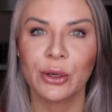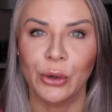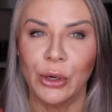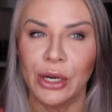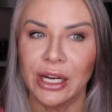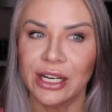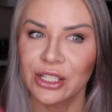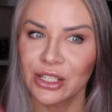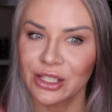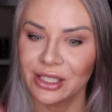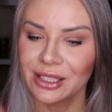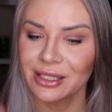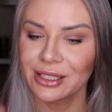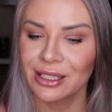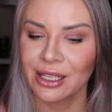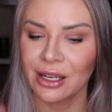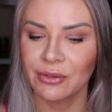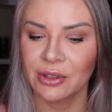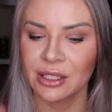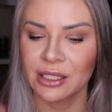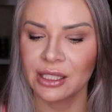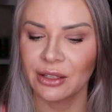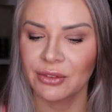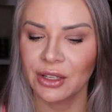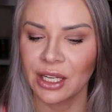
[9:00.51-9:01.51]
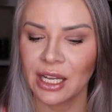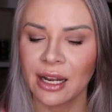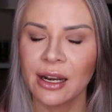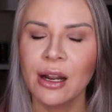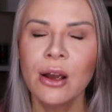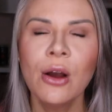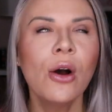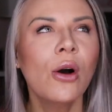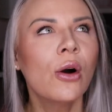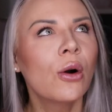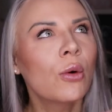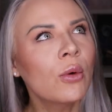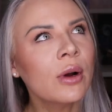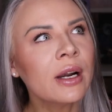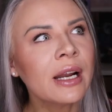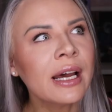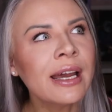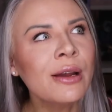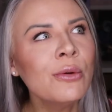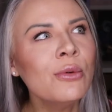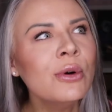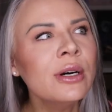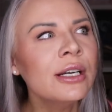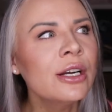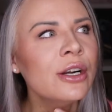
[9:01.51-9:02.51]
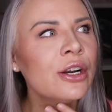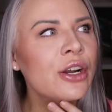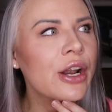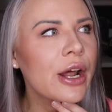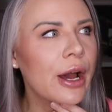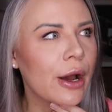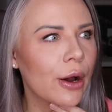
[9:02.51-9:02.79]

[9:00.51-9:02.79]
secretions of the cat. What I want to